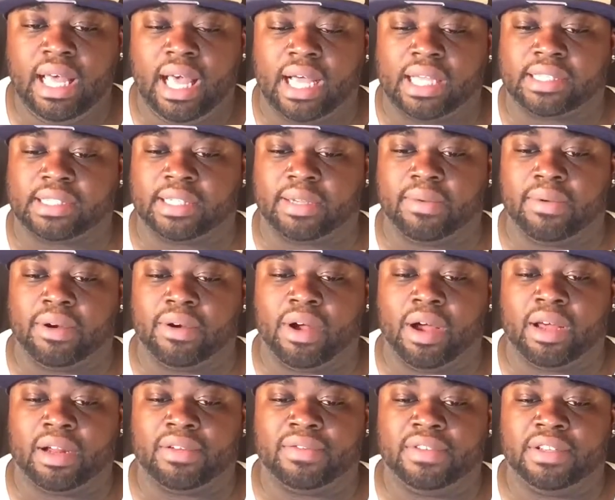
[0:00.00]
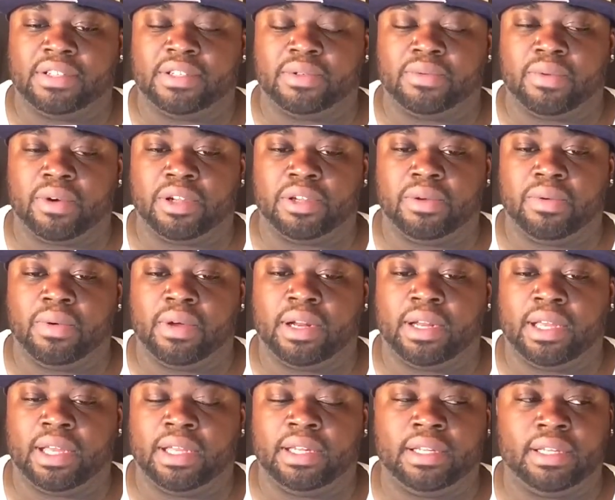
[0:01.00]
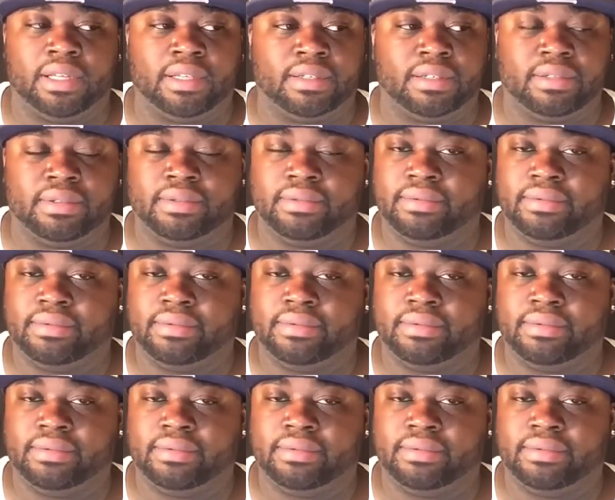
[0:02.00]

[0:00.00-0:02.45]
I said, well, God, if this is where you want to end it,